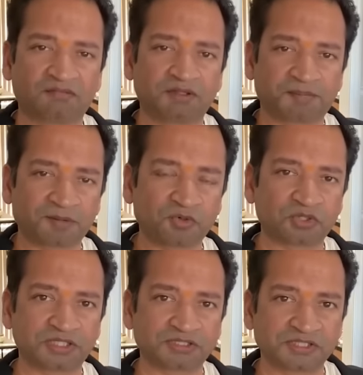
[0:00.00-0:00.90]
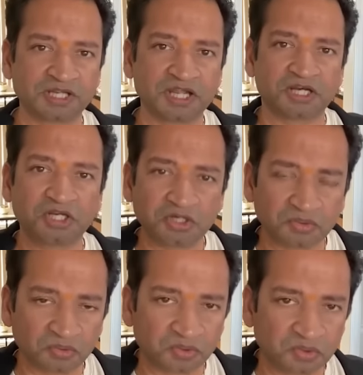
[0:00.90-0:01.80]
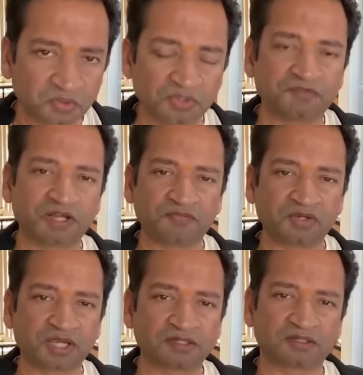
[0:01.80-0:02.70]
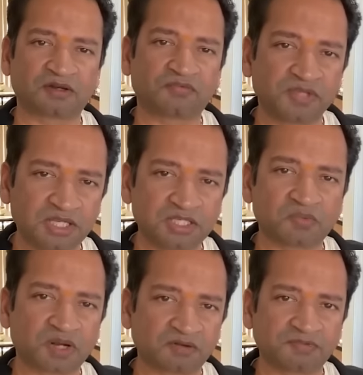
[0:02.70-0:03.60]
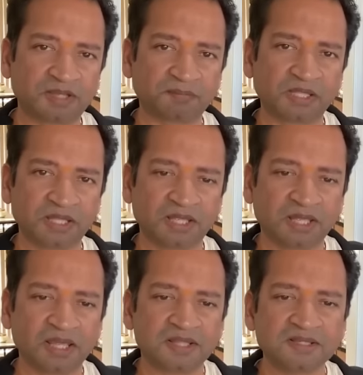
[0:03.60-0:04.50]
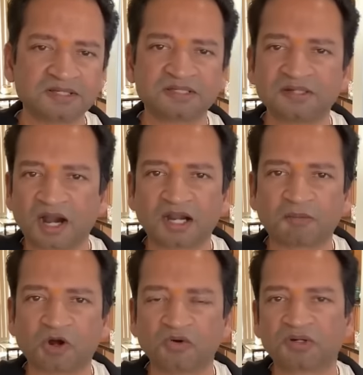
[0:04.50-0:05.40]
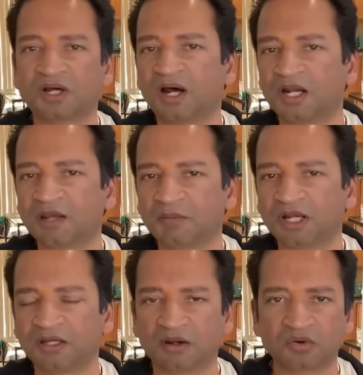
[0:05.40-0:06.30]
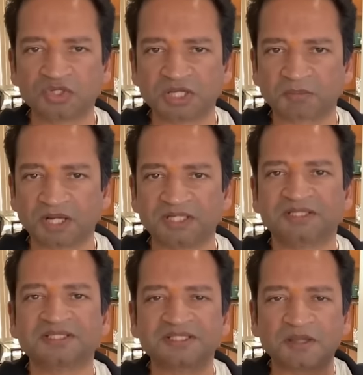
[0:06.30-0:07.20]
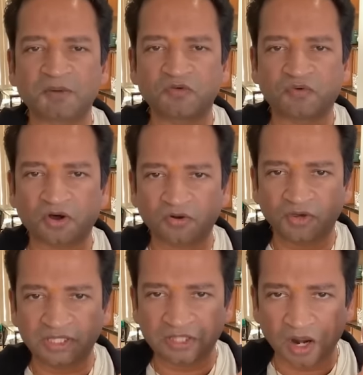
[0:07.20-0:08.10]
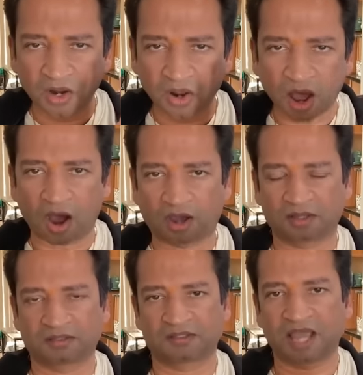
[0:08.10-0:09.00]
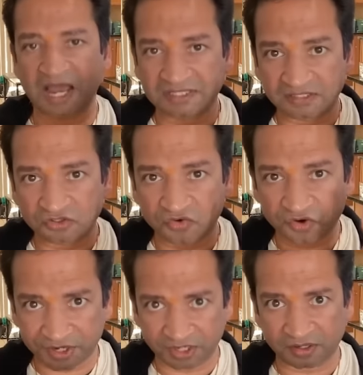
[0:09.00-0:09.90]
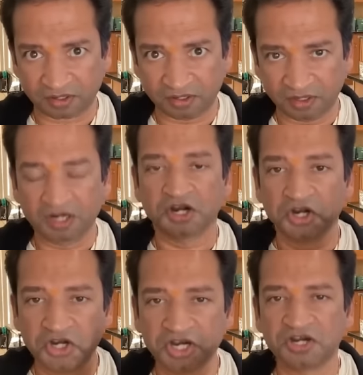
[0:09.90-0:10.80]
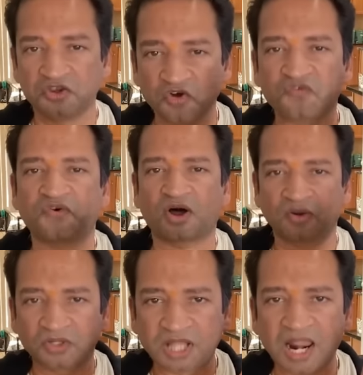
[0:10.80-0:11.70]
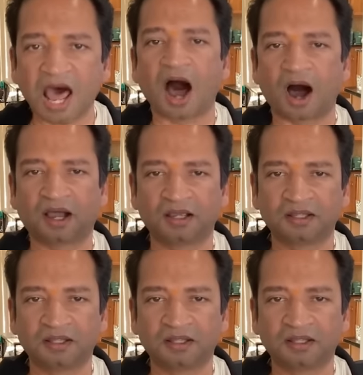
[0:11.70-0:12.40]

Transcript: of the promoters? Did you do the verification of each one of them? This is not about earning money or losing money. This is about following the law as it's written. Did you follow the law?